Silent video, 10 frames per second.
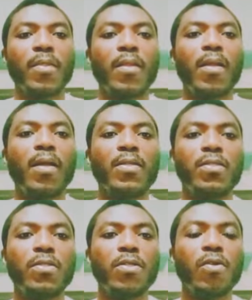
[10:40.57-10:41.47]

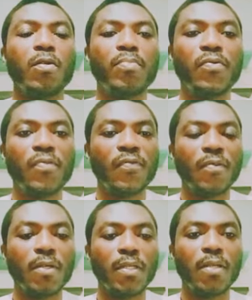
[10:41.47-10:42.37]
as your proof of
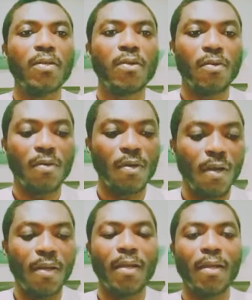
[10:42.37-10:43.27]
fund
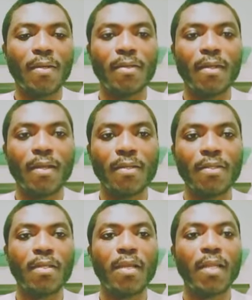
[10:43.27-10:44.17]

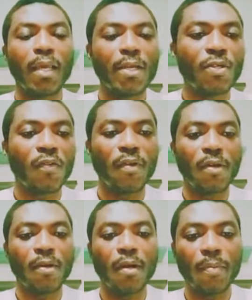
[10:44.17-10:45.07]
in the case of
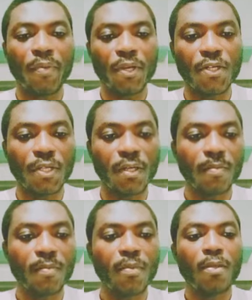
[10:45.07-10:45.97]
a PhD.
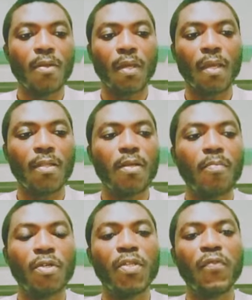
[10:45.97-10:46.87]
Okay,
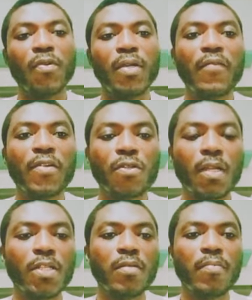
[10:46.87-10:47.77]
but if you don't have a
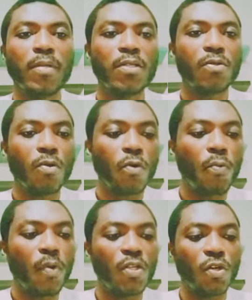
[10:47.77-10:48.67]
scholarship, please go
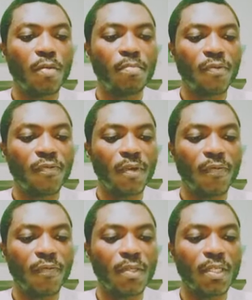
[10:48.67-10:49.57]
with your proof of
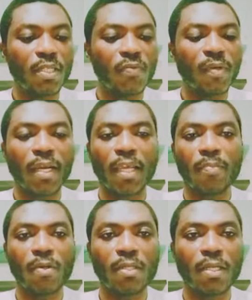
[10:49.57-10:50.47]
fund. This is very
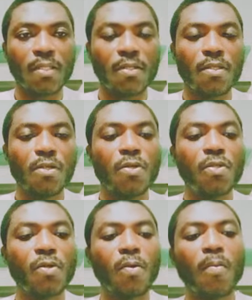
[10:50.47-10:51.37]
important.
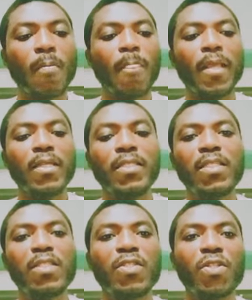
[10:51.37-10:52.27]
So
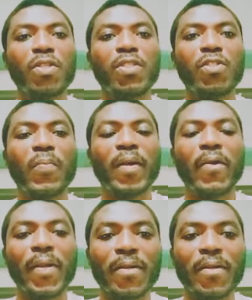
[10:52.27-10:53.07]
this is just a summary